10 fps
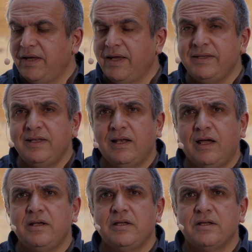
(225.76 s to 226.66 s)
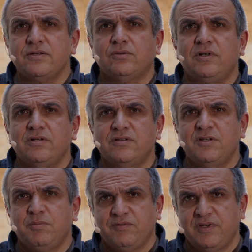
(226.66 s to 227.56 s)
And inlining is only the
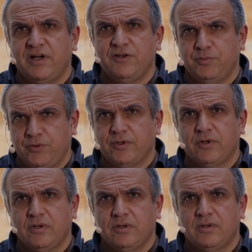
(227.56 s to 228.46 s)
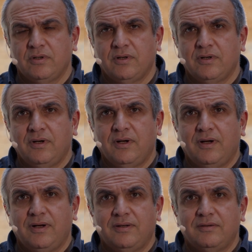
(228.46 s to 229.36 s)
tip of the iceberg.
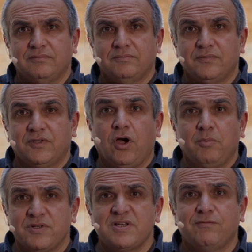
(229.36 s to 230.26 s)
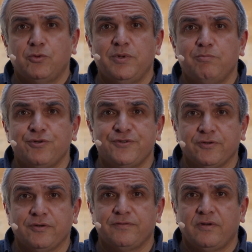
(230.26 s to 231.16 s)
Comments have to be
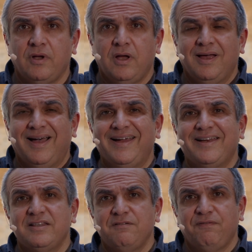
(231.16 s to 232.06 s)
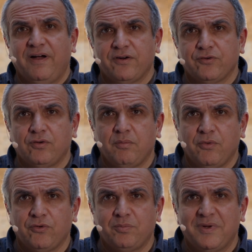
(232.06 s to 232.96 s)
preserved. Identifiers
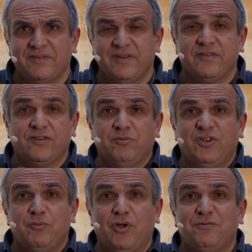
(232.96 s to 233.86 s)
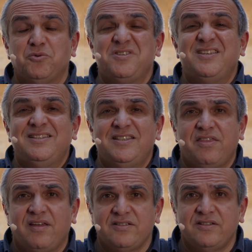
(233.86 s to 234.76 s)
must make sense. Sometimes you have to
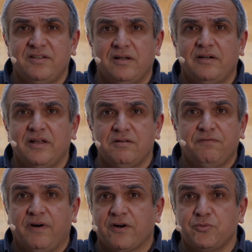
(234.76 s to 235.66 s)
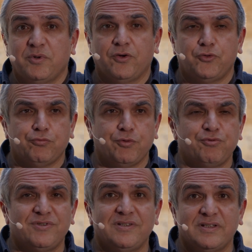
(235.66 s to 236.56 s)
synthesize identifiers because you're
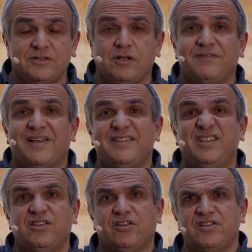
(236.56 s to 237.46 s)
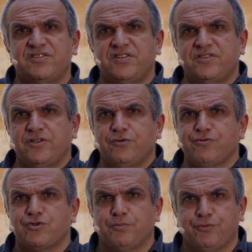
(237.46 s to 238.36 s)
representing stuff that did not exist in the
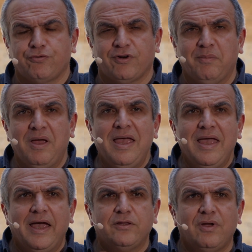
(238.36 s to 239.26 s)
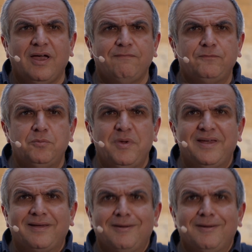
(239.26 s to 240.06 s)
original program, and you have to make